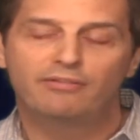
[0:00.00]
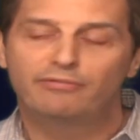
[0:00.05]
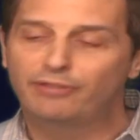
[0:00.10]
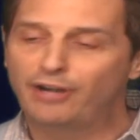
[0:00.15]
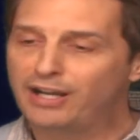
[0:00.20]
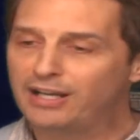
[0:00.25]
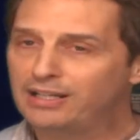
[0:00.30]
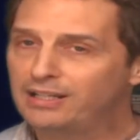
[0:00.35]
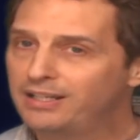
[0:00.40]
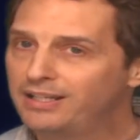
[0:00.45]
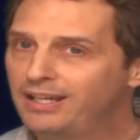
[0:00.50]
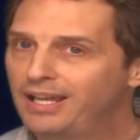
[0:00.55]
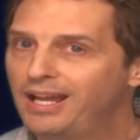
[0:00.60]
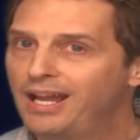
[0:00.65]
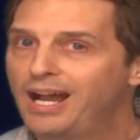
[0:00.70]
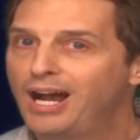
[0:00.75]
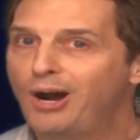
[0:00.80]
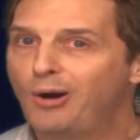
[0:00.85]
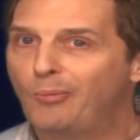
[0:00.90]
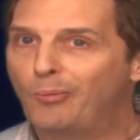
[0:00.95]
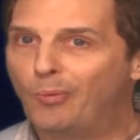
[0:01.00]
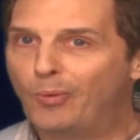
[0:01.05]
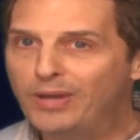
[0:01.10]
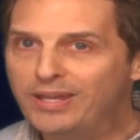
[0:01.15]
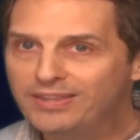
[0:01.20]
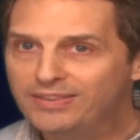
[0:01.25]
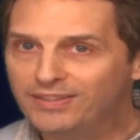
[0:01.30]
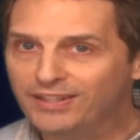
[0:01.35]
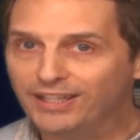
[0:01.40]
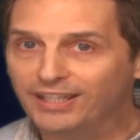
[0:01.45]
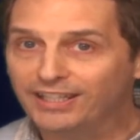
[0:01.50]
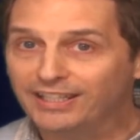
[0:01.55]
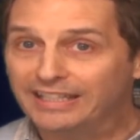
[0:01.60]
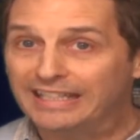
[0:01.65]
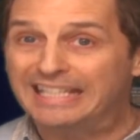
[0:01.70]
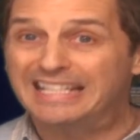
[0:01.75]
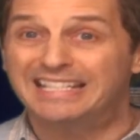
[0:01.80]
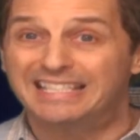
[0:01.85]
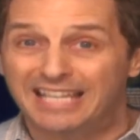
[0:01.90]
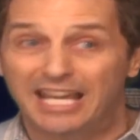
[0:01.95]
Frankly, we think
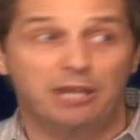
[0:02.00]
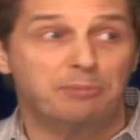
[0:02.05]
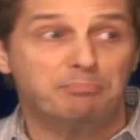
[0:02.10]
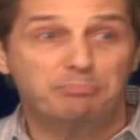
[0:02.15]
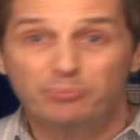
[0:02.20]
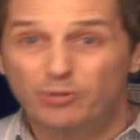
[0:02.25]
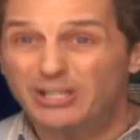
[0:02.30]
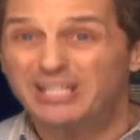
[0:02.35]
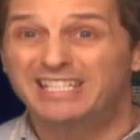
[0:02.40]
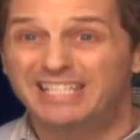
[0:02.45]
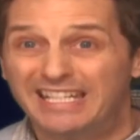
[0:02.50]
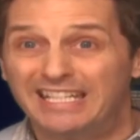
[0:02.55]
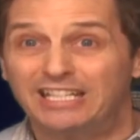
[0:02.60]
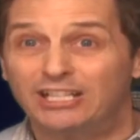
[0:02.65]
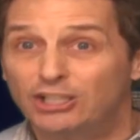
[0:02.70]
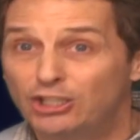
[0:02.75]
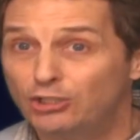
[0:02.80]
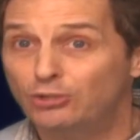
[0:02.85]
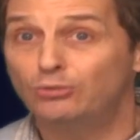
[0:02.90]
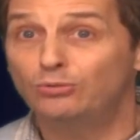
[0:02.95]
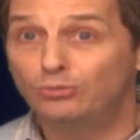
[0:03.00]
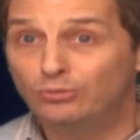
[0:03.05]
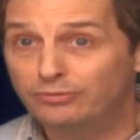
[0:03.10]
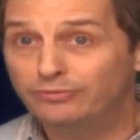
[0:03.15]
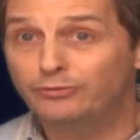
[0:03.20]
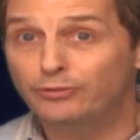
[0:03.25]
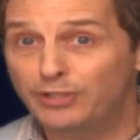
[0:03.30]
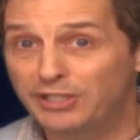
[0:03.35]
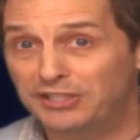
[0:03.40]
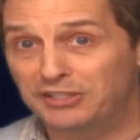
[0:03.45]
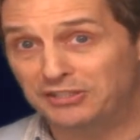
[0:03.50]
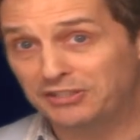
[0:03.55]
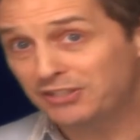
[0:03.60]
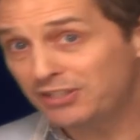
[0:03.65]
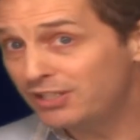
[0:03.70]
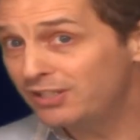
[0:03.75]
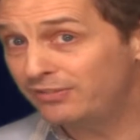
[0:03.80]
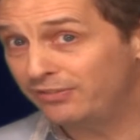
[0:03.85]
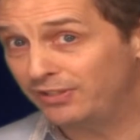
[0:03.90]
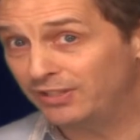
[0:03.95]
it's a pretty cool free
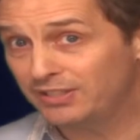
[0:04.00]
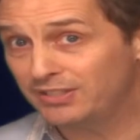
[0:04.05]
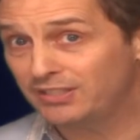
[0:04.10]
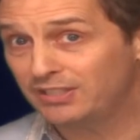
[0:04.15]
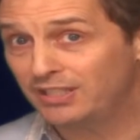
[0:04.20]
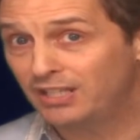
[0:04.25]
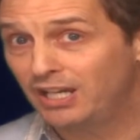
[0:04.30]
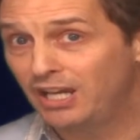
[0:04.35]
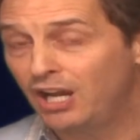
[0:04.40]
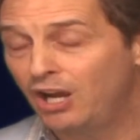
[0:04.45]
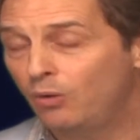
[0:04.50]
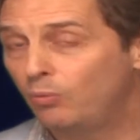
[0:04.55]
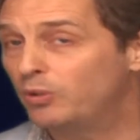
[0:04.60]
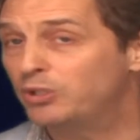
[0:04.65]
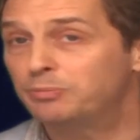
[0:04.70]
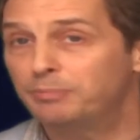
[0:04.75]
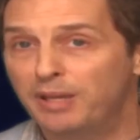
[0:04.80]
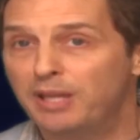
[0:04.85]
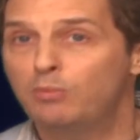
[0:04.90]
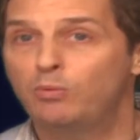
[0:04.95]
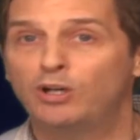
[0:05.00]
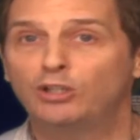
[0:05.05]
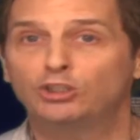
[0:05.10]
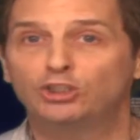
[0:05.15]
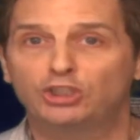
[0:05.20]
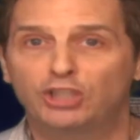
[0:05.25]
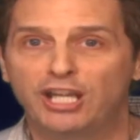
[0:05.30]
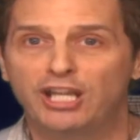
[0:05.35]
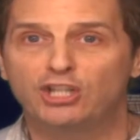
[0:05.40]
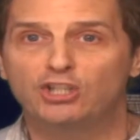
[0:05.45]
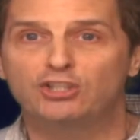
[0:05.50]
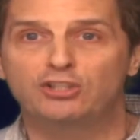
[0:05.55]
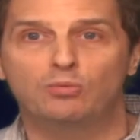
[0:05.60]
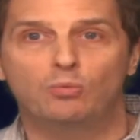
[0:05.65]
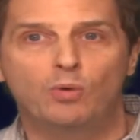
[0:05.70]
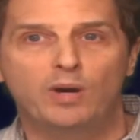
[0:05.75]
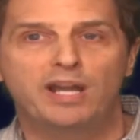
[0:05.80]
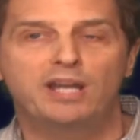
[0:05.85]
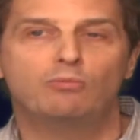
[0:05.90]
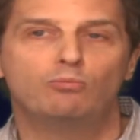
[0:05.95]
service which may well change the
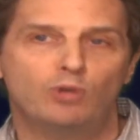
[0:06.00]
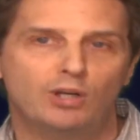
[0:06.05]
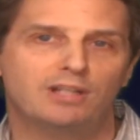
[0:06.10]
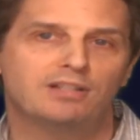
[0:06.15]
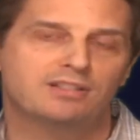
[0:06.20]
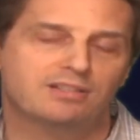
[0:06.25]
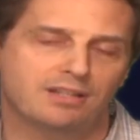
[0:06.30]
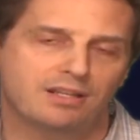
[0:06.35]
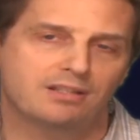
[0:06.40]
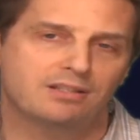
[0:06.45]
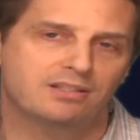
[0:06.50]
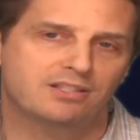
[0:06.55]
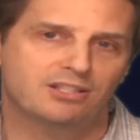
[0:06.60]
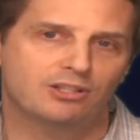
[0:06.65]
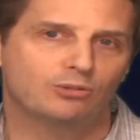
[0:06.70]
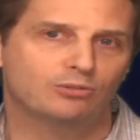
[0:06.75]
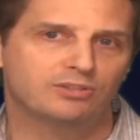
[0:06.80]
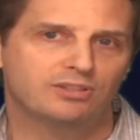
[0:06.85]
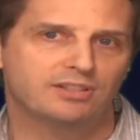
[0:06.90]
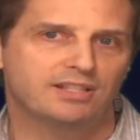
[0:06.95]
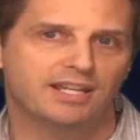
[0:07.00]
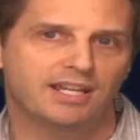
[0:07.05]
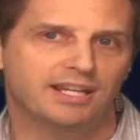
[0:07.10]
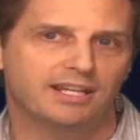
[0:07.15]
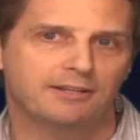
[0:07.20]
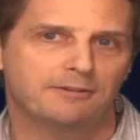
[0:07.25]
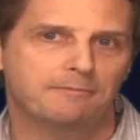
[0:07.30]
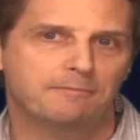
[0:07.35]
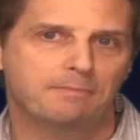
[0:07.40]
way real estate is sold today.